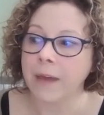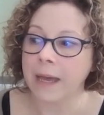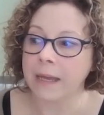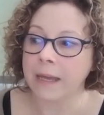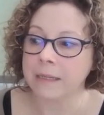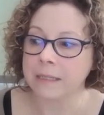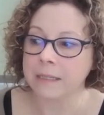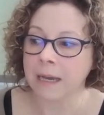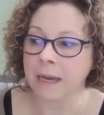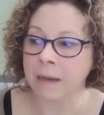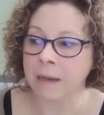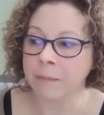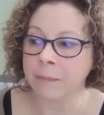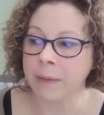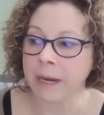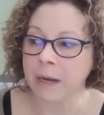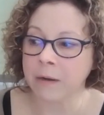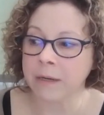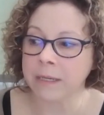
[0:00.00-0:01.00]
that
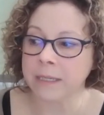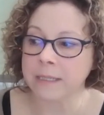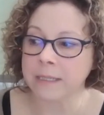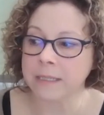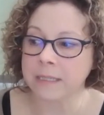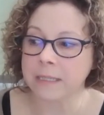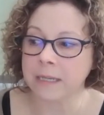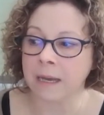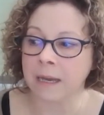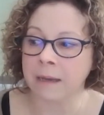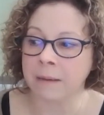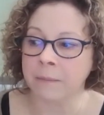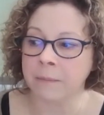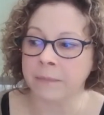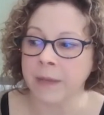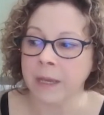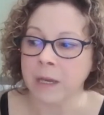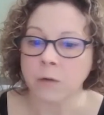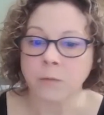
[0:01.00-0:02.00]
parents
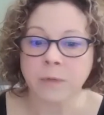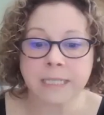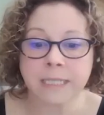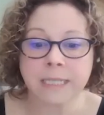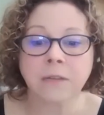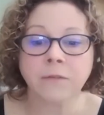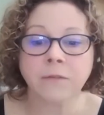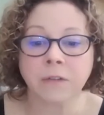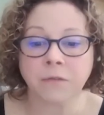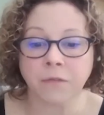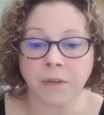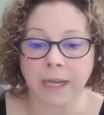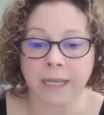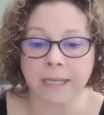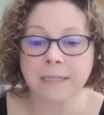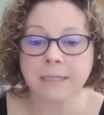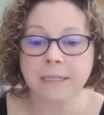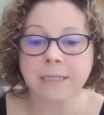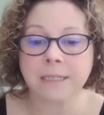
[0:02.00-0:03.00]
receive
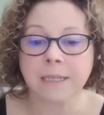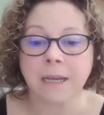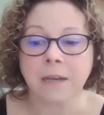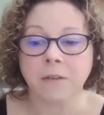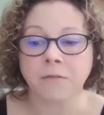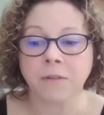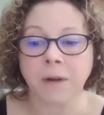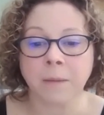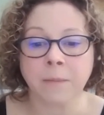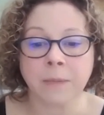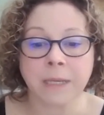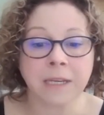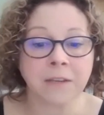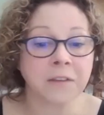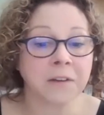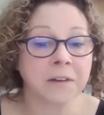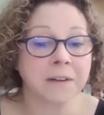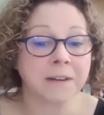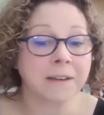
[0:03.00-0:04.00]
advice from
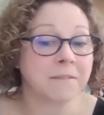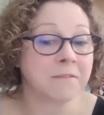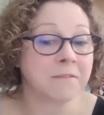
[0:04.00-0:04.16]
either